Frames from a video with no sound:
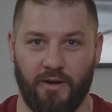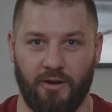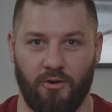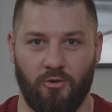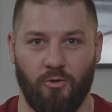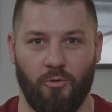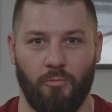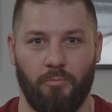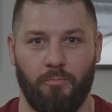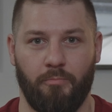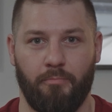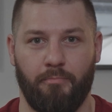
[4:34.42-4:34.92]

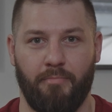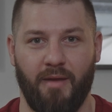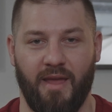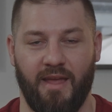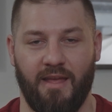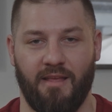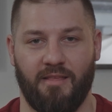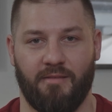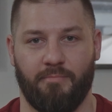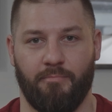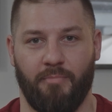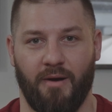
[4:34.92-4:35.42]
Wrinkle
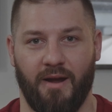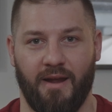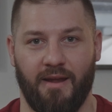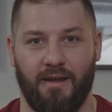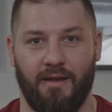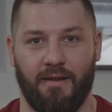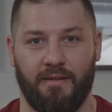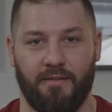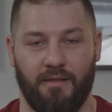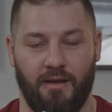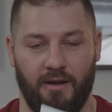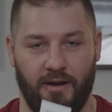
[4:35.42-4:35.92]
Paste by
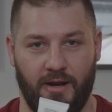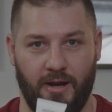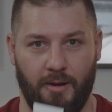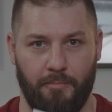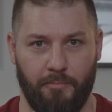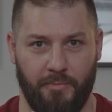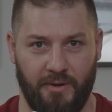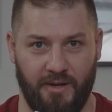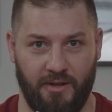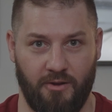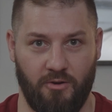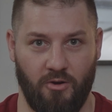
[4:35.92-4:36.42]
a
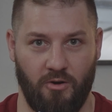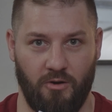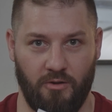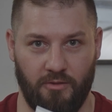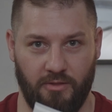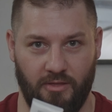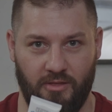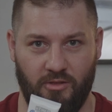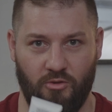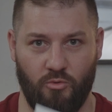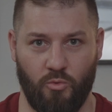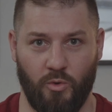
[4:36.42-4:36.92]
company
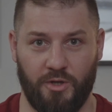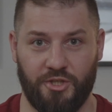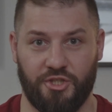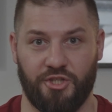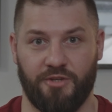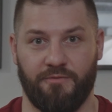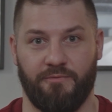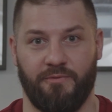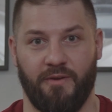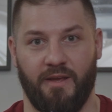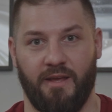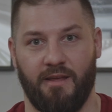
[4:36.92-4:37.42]
called
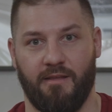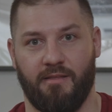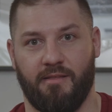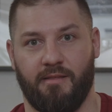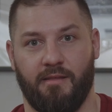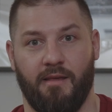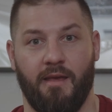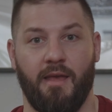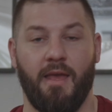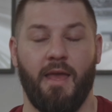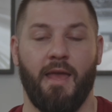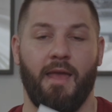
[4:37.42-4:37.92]
Squishy
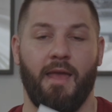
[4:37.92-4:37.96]
Face.